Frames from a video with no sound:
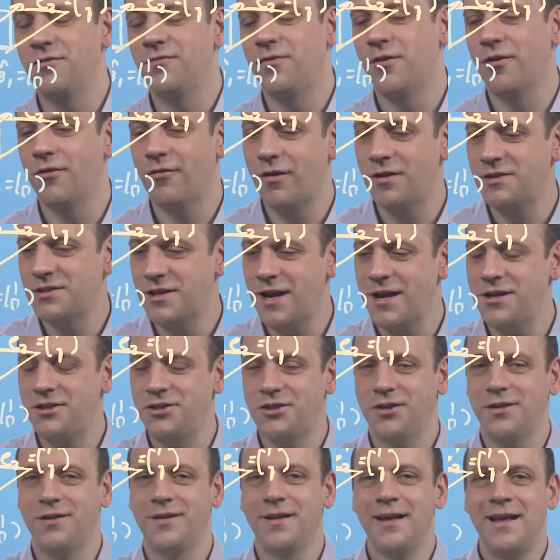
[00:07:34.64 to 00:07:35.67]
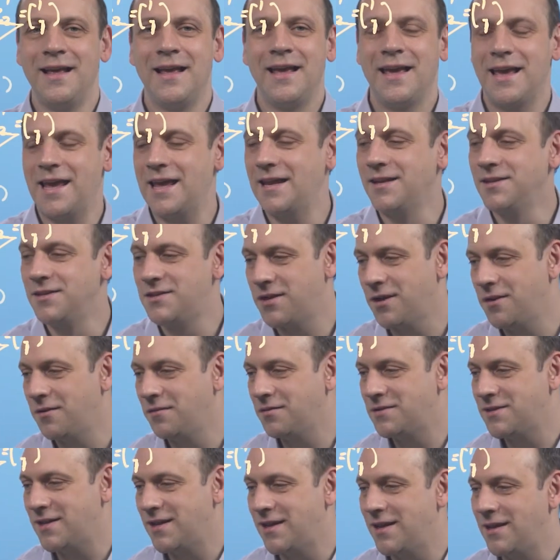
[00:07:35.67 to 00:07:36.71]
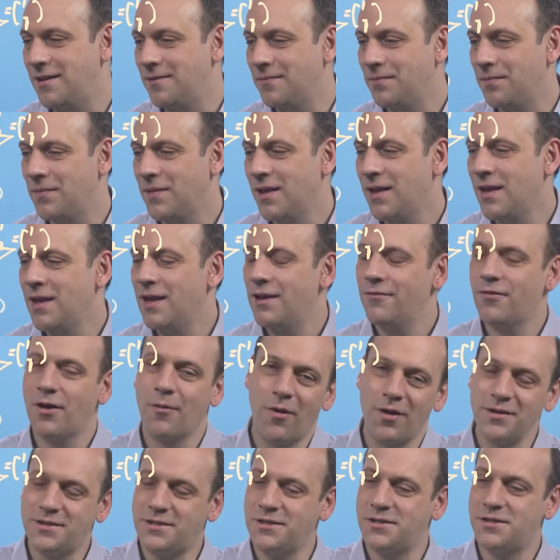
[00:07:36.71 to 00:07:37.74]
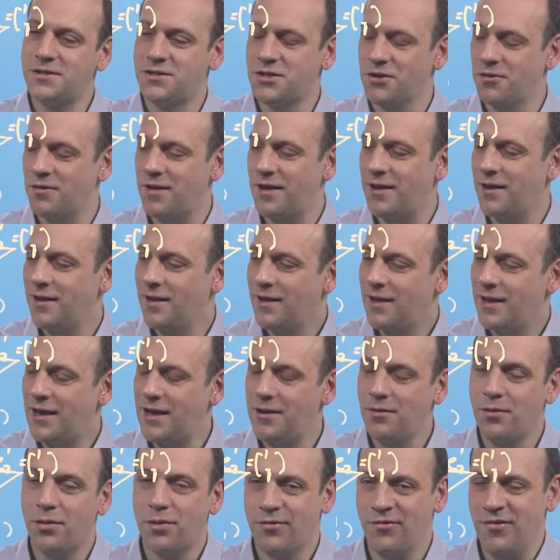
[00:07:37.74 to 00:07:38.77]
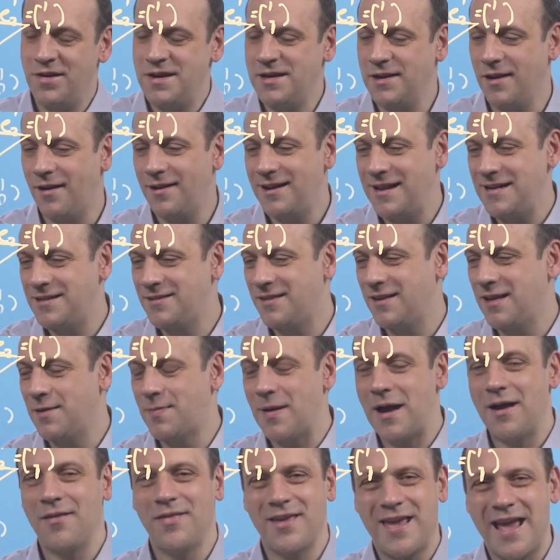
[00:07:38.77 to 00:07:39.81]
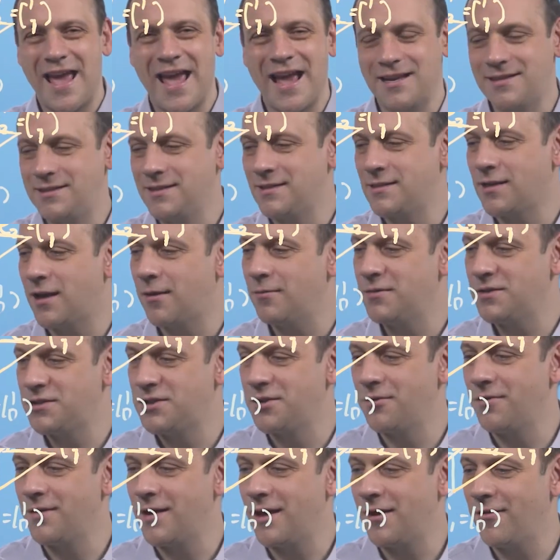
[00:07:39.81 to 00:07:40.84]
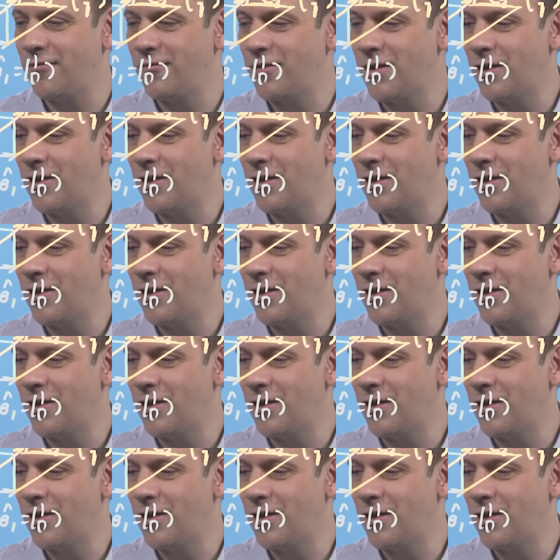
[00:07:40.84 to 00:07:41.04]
for a rotation in 2D. If I wanted to do it in 3D, I need to think about the axis I was doing it